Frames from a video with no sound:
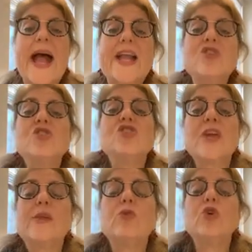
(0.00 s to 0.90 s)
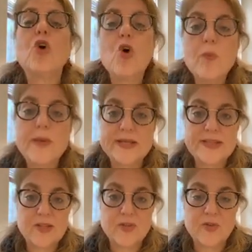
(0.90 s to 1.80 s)
and your general coping
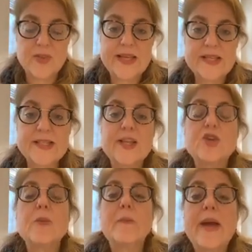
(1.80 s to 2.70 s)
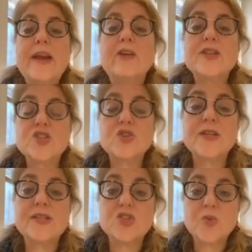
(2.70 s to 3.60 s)
skills for things, like you're better in certain
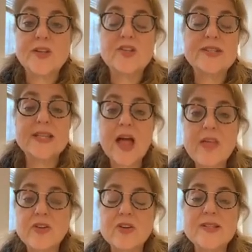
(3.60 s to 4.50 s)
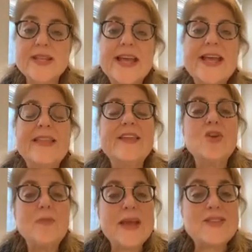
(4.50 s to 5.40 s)
situations than others, then
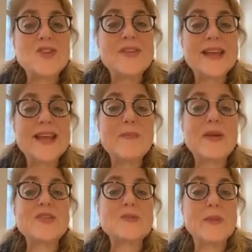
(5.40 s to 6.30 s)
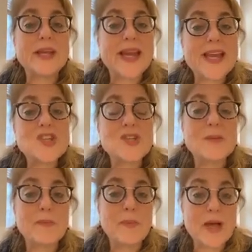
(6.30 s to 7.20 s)
you may start thinking about this
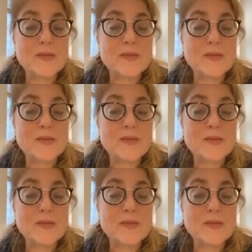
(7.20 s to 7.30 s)
medication